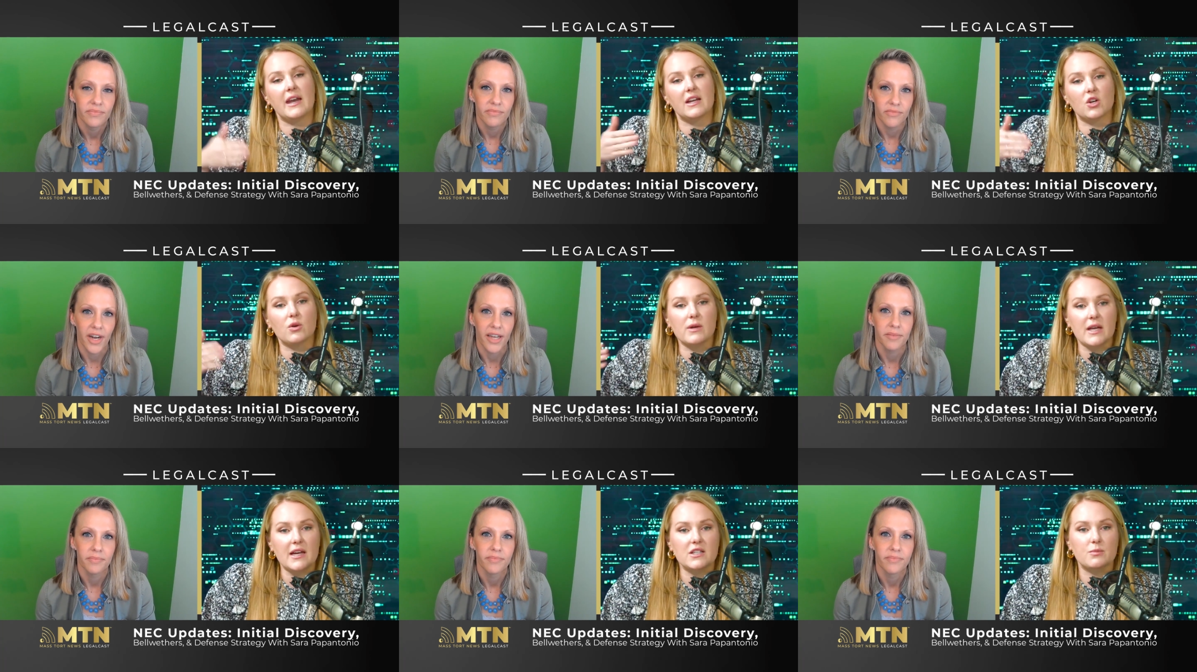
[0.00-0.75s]
Speaker 1: it
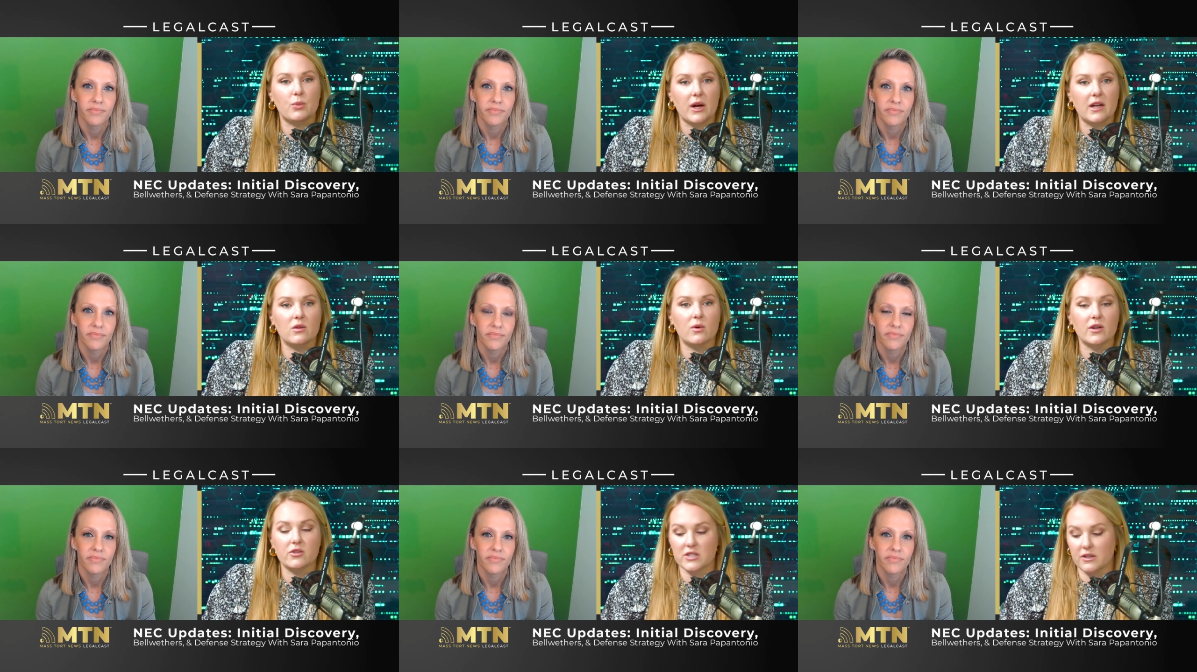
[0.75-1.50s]
creates right. brand
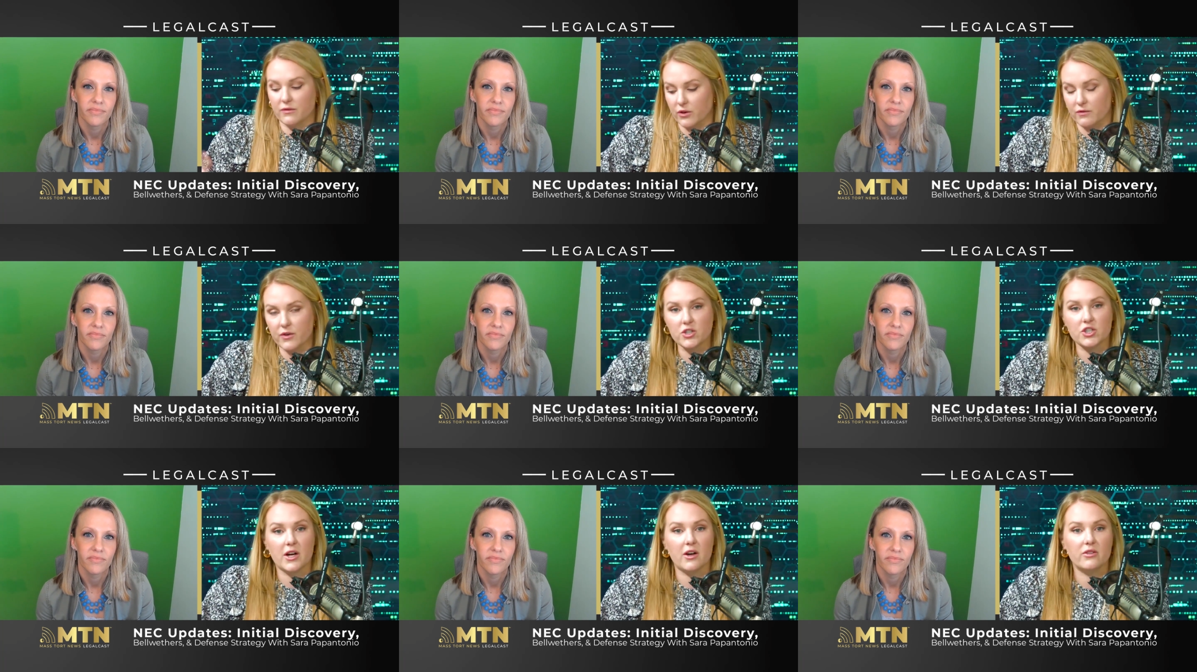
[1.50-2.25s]
loyalty for the first
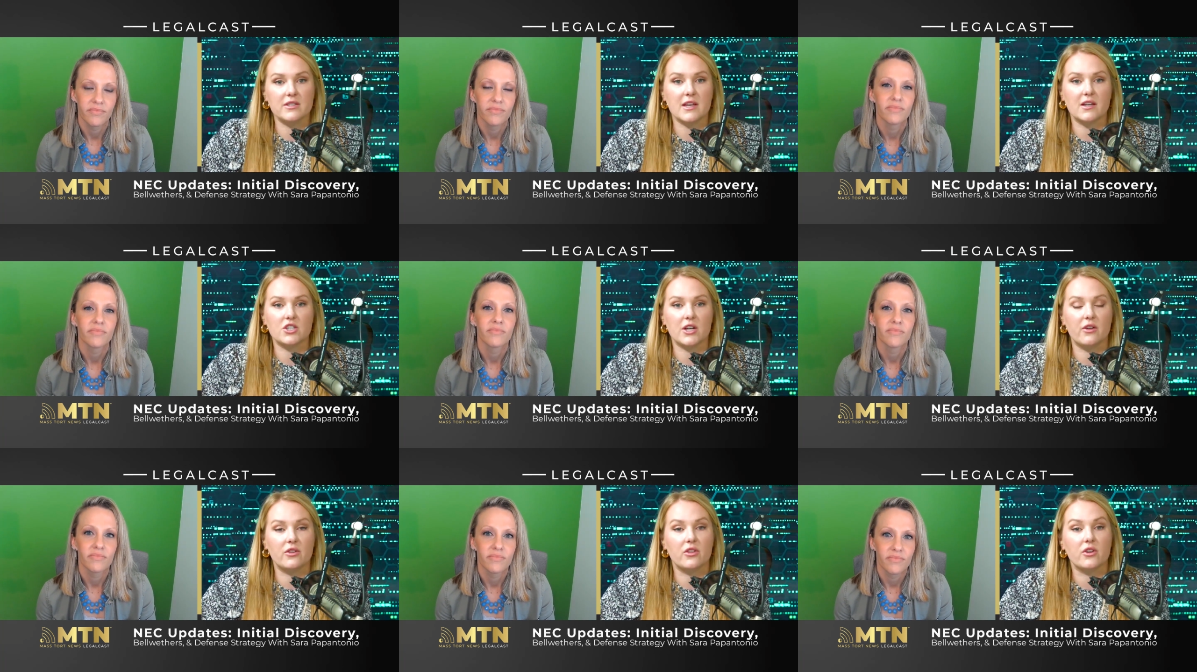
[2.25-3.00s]
child, the second
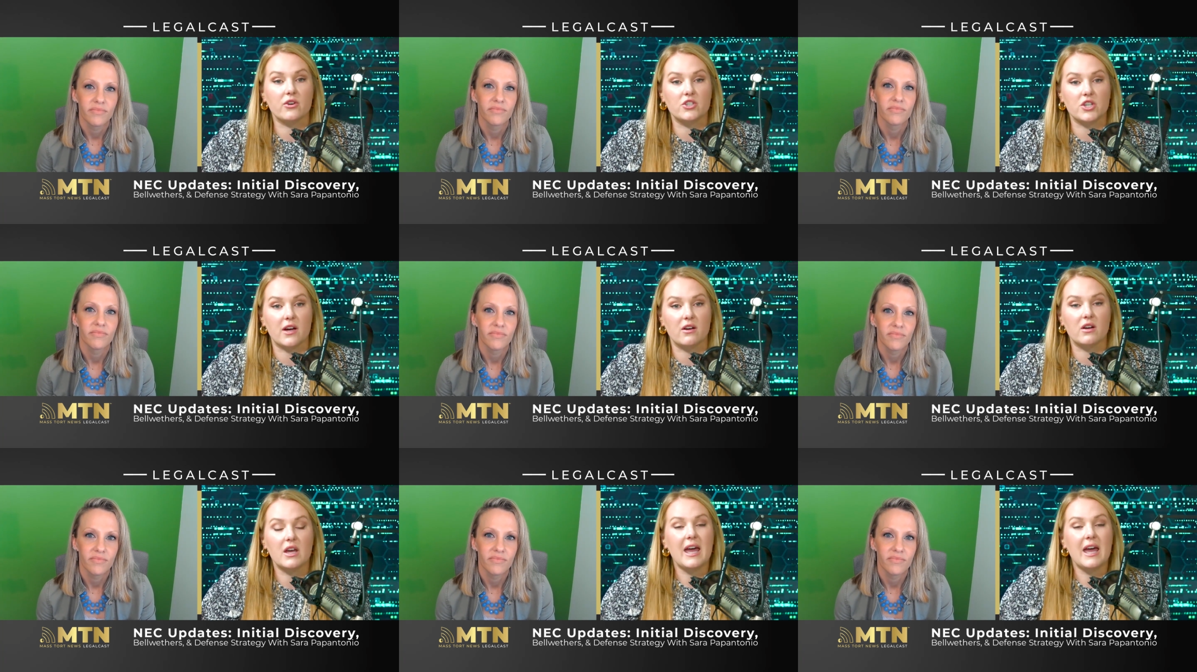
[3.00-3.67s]
child, the third child.